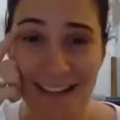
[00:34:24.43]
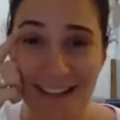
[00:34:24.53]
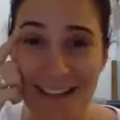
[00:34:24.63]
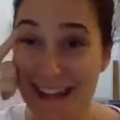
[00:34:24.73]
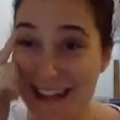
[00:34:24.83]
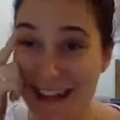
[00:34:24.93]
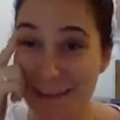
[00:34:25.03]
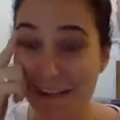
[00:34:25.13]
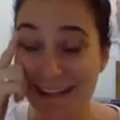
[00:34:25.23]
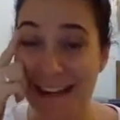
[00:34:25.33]
see it,
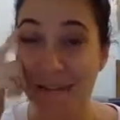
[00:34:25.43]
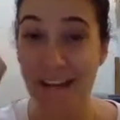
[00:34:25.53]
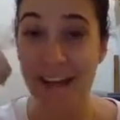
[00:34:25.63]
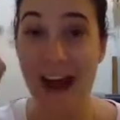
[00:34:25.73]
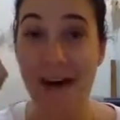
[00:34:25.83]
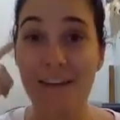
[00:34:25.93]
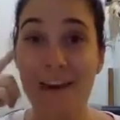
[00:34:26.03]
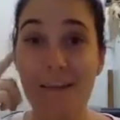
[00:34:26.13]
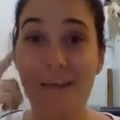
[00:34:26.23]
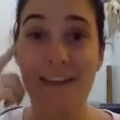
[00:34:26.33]
believe it, have it
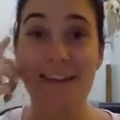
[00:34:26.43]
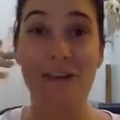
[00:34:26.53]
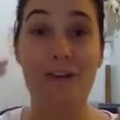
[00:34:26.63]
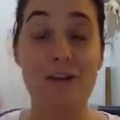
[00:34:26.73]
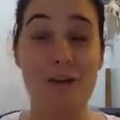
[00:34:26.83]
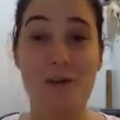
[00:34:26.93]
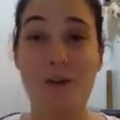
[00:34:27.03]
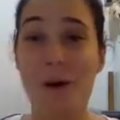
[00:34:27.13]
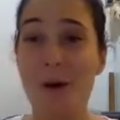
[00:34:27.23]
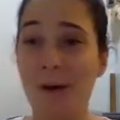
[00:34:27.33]
up there so that you
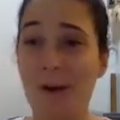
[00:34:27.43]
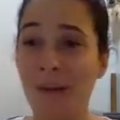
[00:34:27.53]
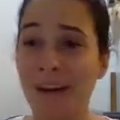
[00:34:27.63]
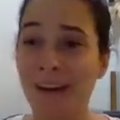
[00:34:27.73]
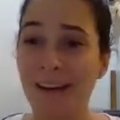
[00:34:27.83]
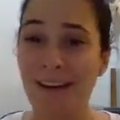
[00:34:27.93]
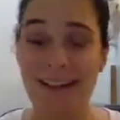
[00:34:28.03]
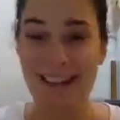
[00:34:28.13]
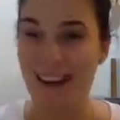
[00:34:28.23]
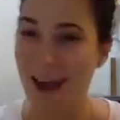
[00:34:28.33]
know
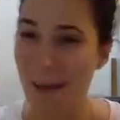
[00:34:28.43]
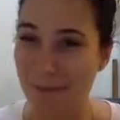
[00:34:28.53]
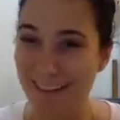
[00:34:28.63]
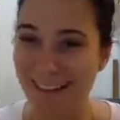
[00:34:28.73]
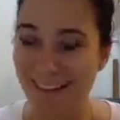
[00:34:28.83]
it's going to happen.